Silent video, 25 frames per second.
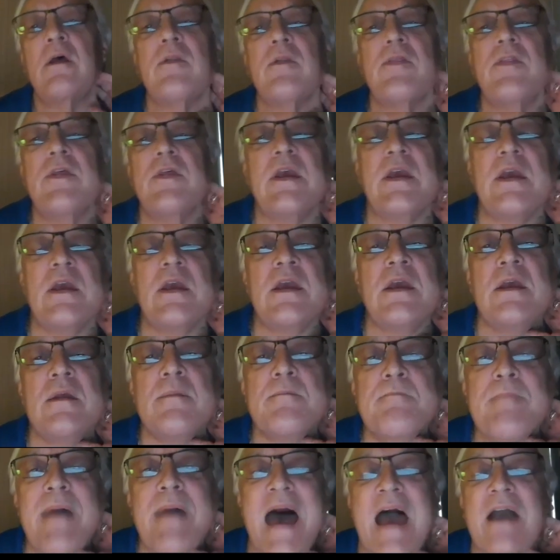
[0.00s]
the
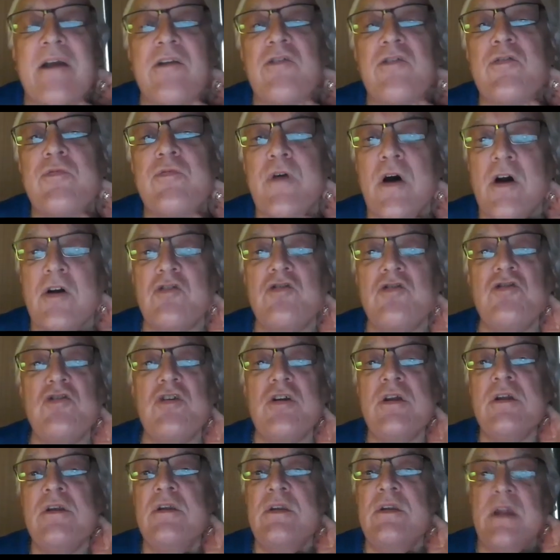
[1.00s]
max
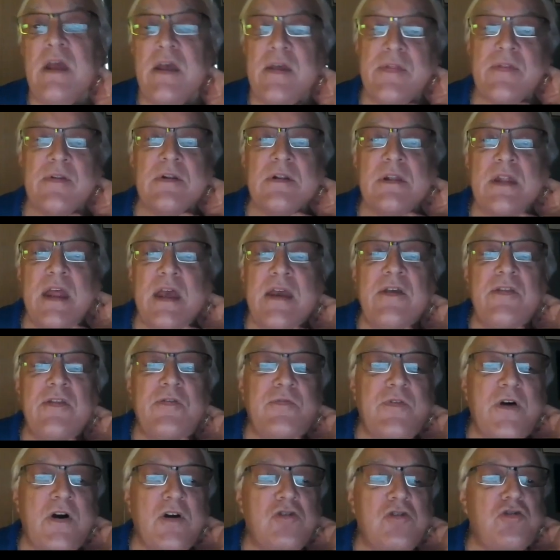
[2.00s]
function and the length
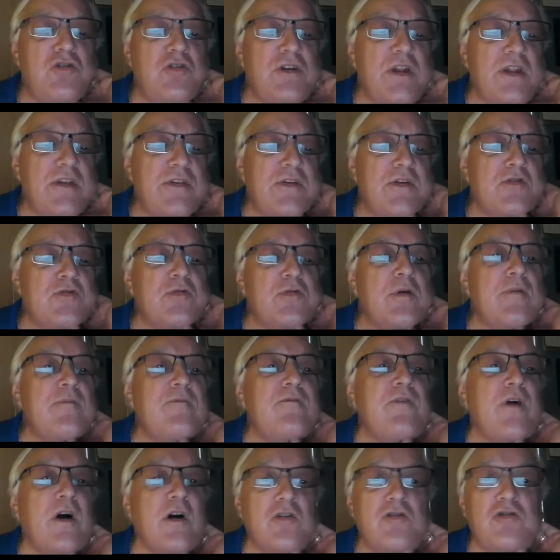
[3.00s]
function and the trim
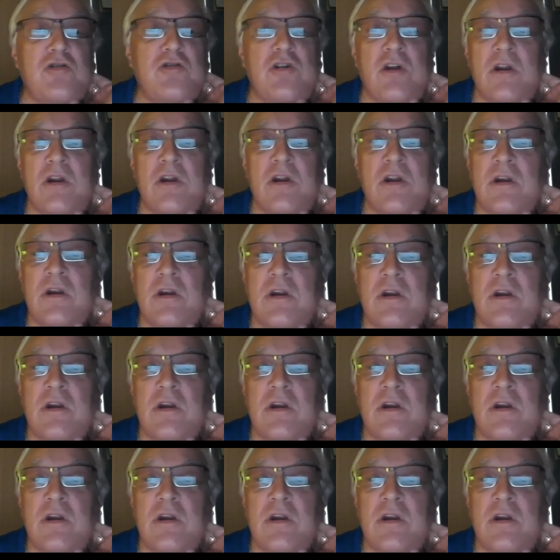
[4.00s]
function